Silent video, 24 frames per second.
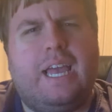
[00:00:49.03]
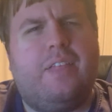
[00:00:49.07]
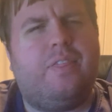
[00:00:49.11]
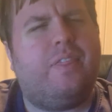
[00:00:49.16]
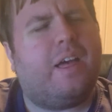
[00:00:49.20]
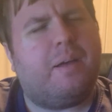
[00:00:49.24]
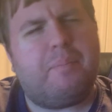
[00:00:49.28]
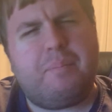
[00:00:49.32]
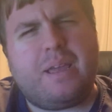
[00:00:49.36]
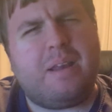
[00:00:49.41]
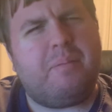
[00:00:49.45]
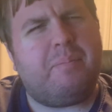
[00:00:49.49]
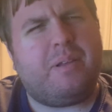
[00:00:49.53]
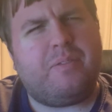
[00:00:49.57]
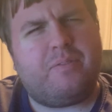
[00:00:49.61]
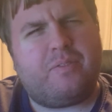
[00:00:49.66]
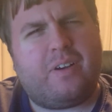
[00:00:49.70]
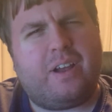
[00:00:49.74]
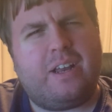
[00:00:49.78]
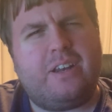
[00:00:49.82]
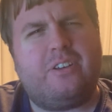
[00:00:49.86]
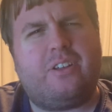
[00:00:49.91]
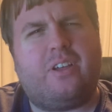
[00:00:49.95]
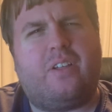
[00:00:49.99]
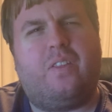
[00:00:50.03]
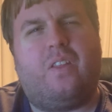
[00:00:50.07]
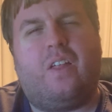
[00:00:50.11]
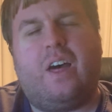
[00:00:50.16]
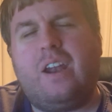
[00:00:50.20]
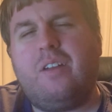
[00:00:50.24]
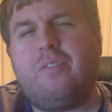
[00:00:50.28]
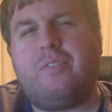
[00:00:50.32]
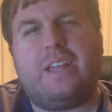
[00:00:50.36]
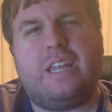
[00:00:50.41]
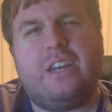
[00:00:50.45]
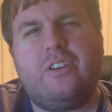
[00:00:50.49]
and that made me find a
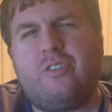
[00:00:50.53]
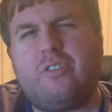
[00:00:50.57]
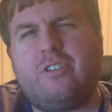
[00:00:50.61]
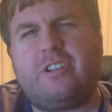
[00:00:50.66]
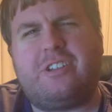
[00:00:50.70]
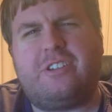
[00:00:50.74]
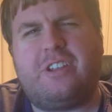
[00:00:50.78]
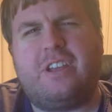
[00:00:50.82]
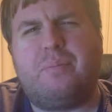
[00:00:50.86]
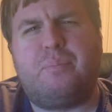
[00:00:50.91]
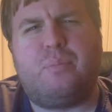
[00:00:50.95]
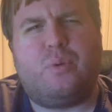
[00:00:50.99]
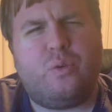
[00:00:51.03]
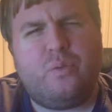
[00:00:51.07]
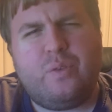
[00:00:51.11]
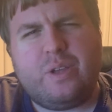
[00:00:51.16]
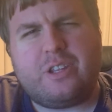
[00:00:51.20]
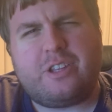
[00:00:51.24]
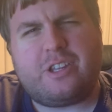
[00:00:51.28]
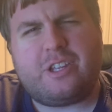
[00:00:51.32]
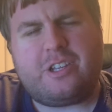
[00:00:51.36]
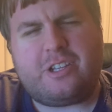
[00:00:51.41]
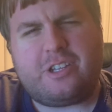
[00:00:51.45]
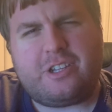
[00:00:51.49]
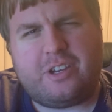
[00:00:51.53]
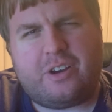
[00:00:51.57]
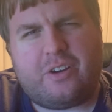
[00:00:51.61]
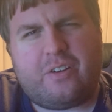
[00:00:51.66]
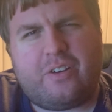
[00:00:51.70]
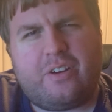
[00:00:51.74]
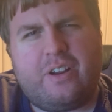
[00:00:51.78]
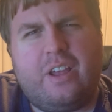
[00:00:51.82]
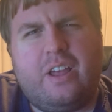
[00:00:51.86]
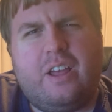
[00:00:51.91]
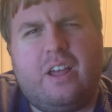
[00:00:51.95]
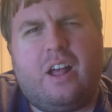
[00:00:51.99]
lot of interesting movies this
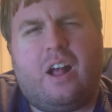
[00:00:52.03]
year.